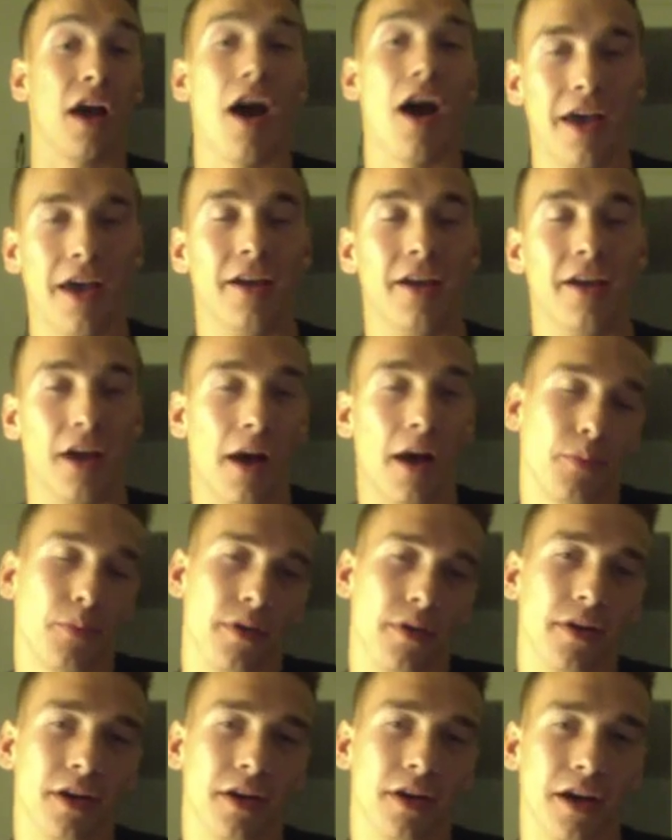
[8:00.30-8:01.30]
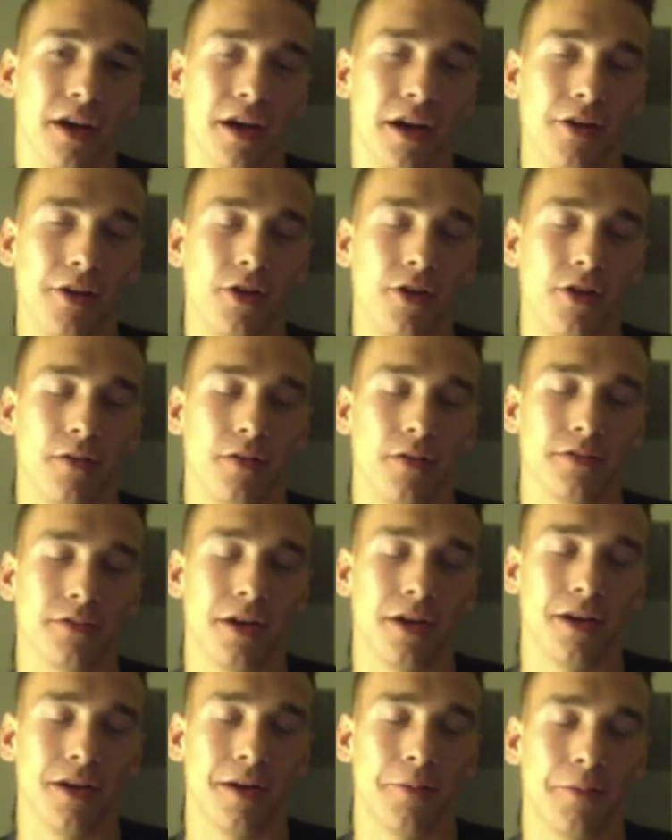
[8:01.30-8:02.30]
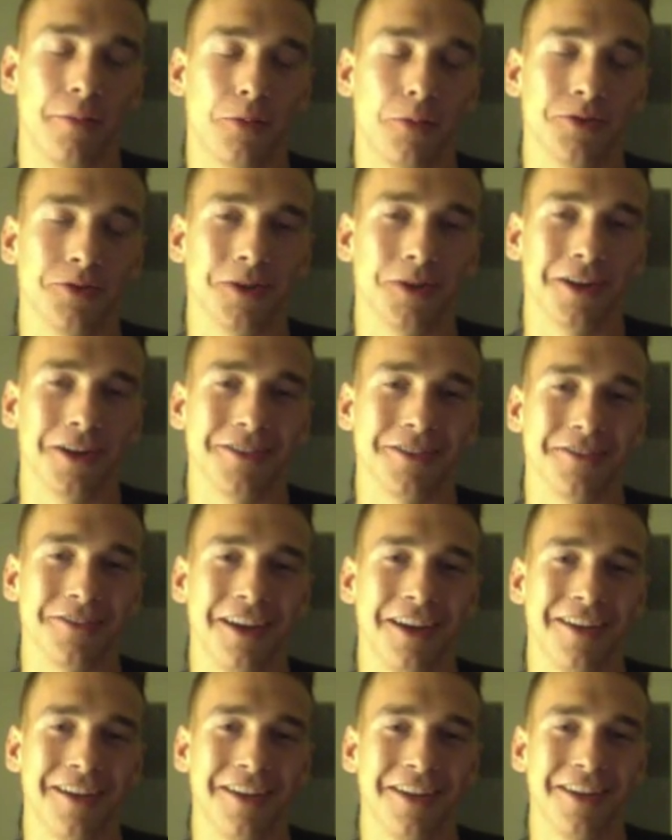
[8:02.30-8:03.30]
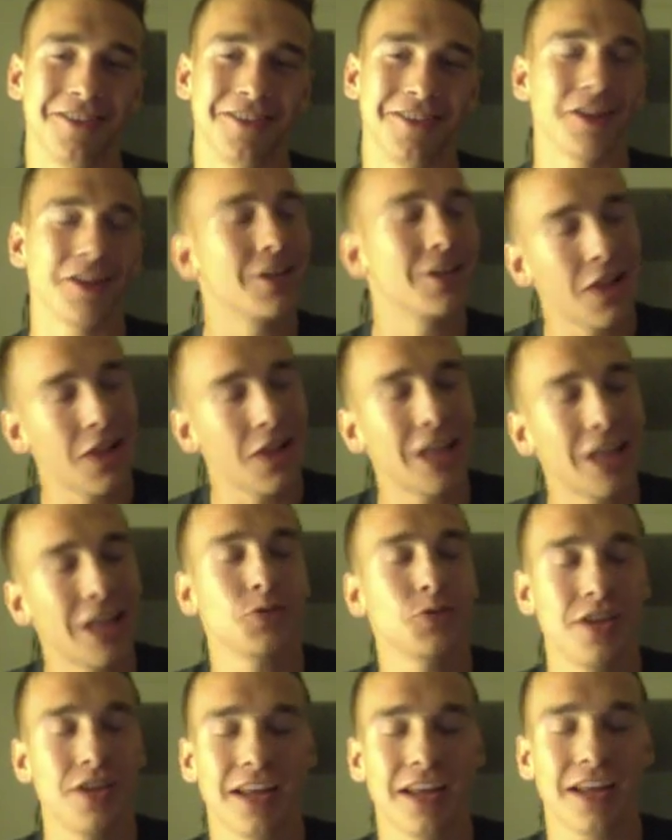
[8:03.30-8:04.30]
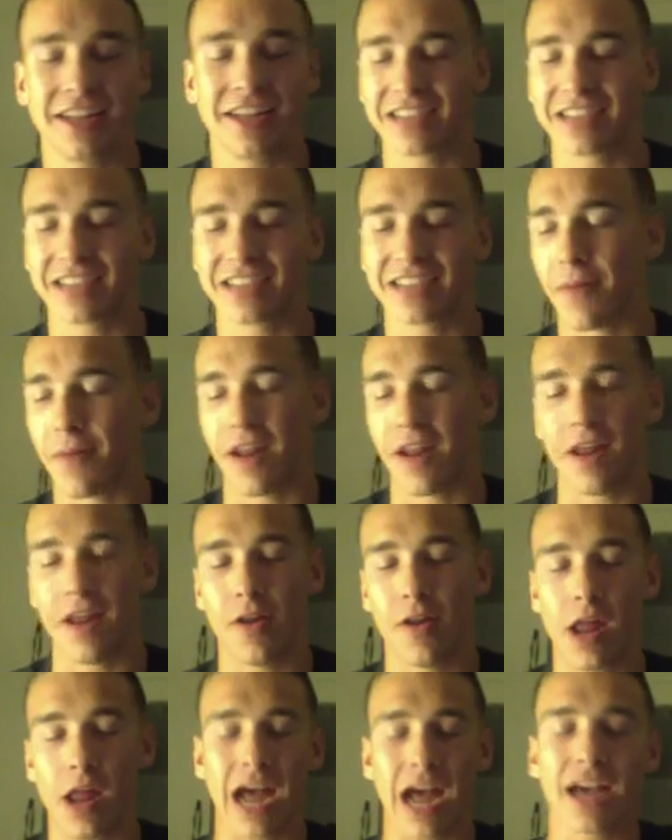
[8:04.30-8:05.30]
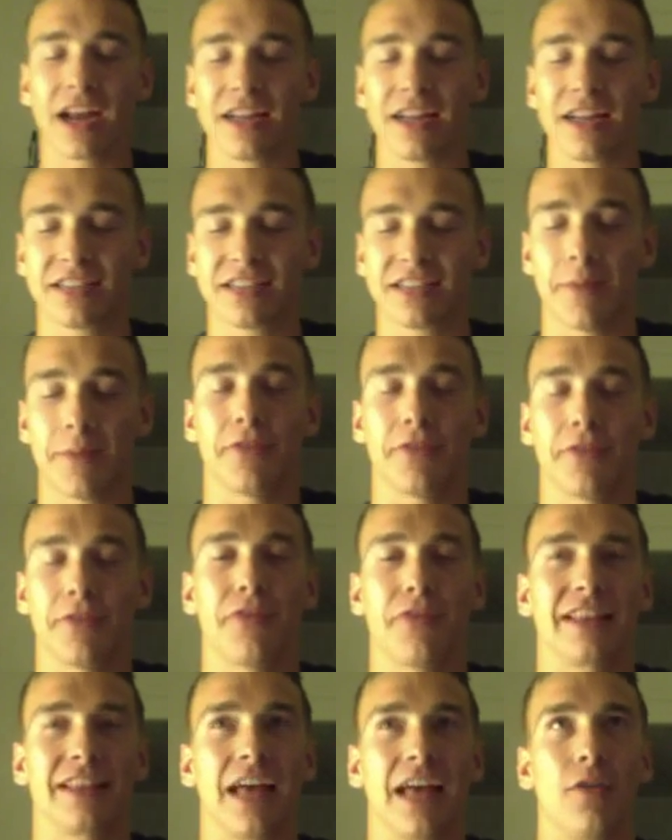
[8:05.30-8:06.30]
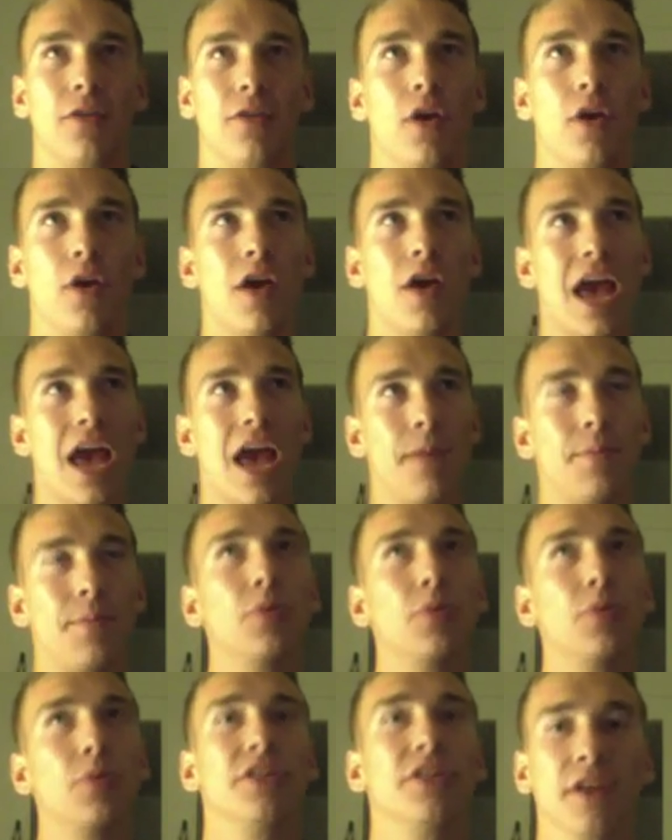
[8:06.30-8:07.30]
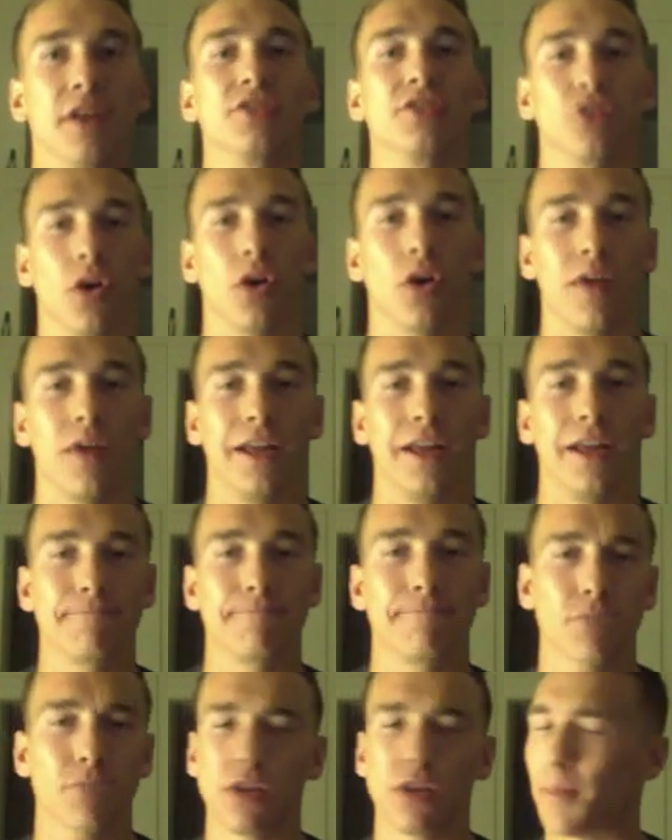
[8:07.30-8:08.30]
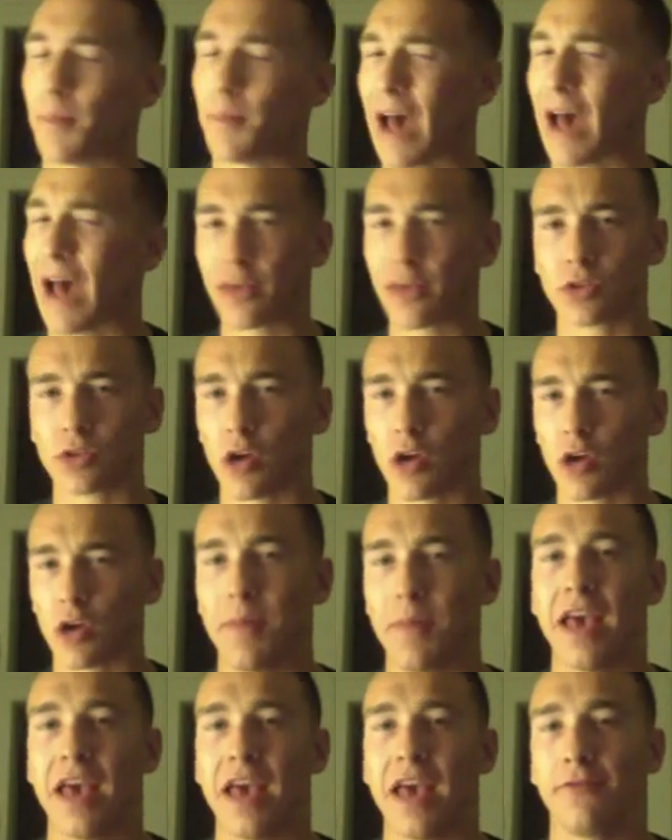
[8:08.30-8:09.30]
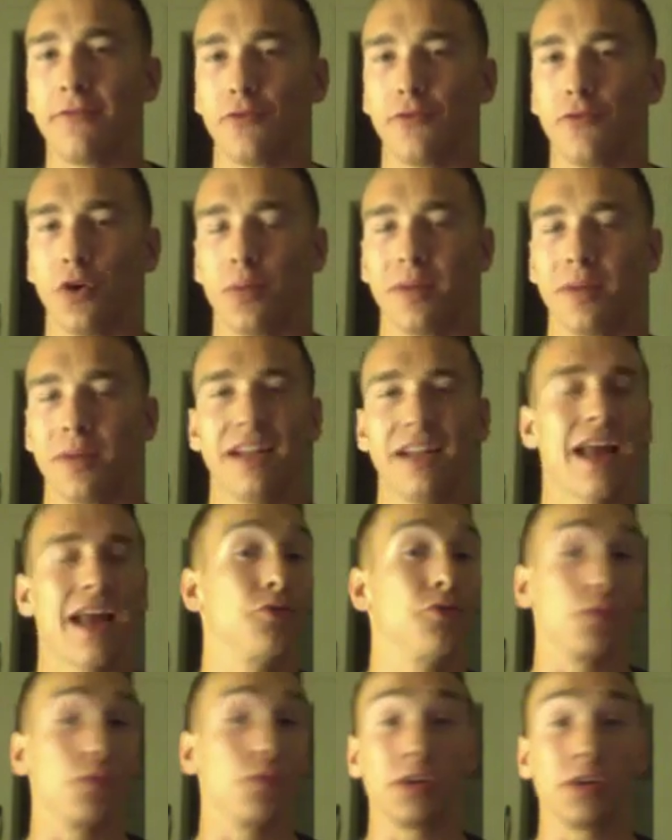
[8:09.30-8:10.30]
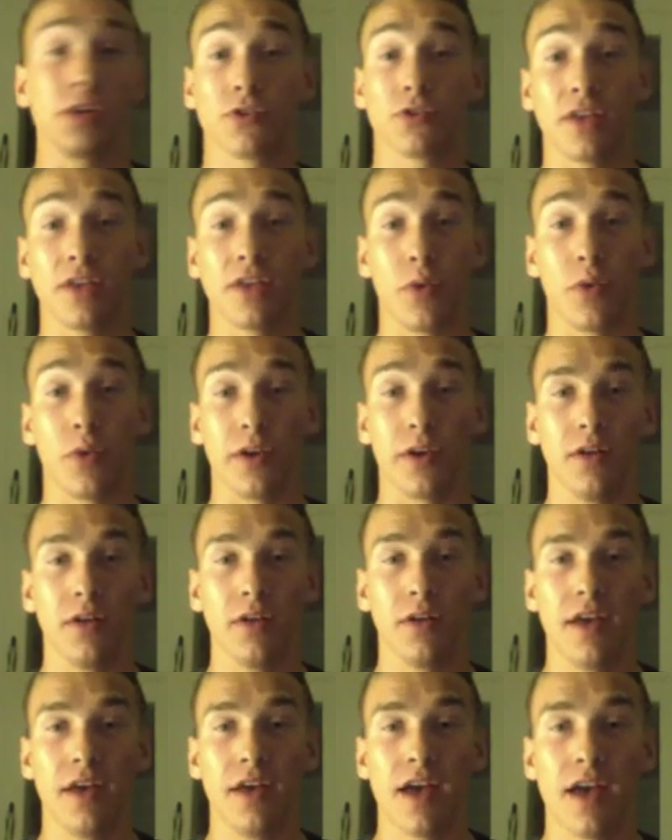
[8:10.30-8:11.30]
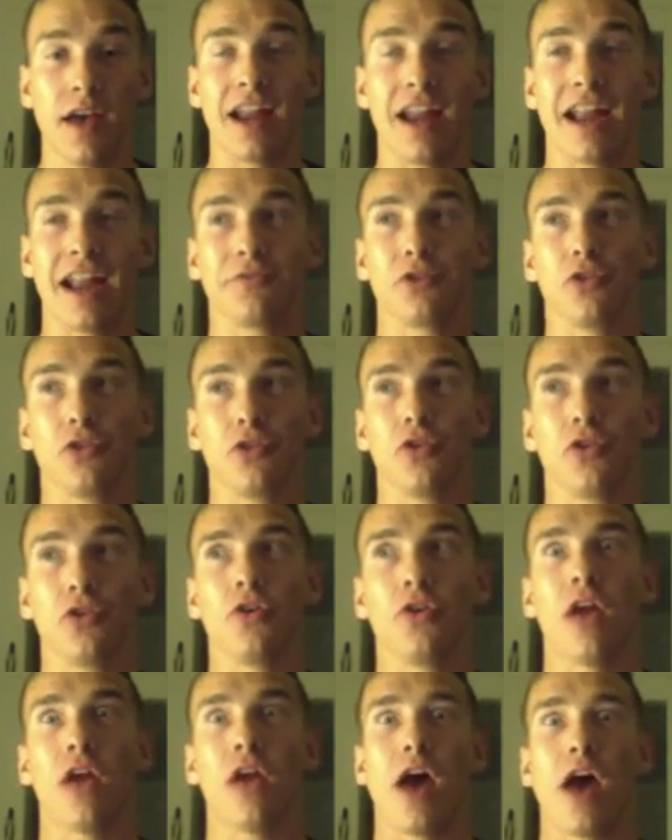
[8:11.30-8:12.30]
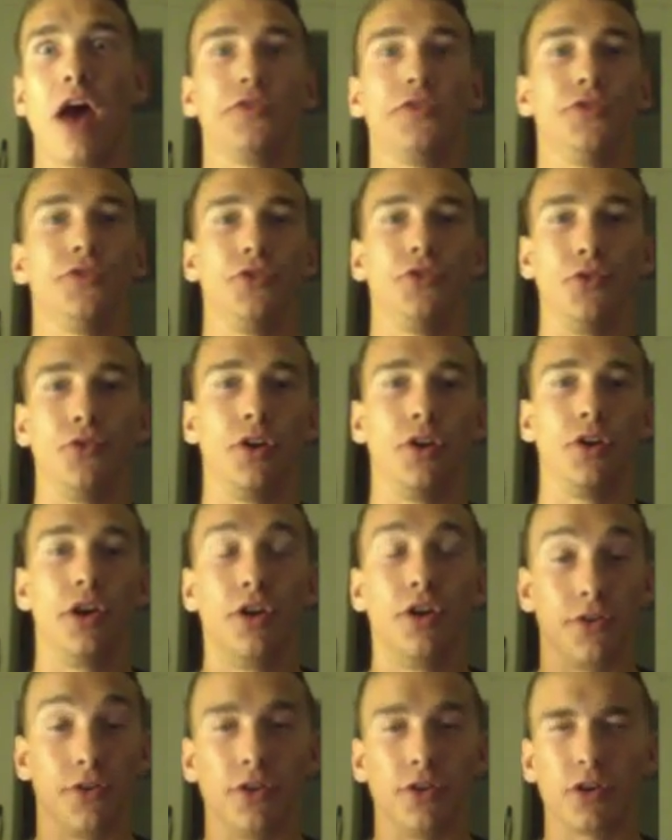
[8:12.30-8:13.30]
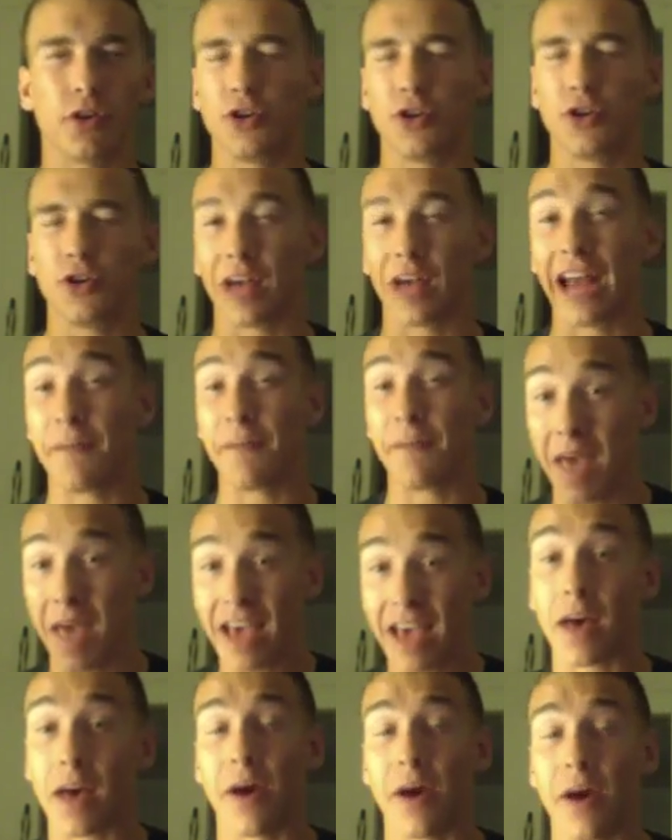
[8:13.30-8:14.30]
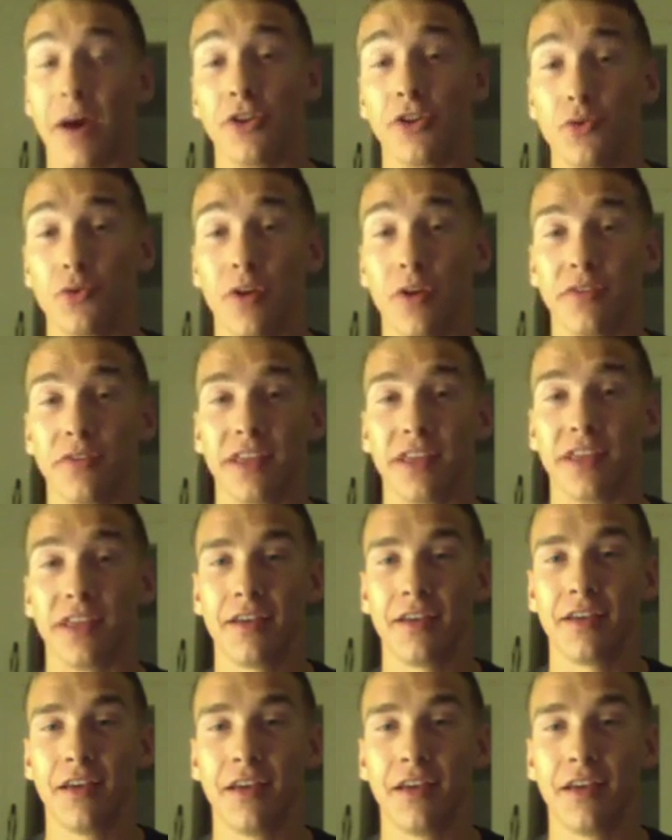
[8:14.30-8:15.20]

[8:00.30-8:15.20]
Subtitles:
in an upward upward direction, right? So that's what you need to get excited about. And I got excited about the fact that people have done this already. The path was already paved for me. I didn't have to recreate the wheel. I didn't have to learn how to, or kind of make up how to do everything.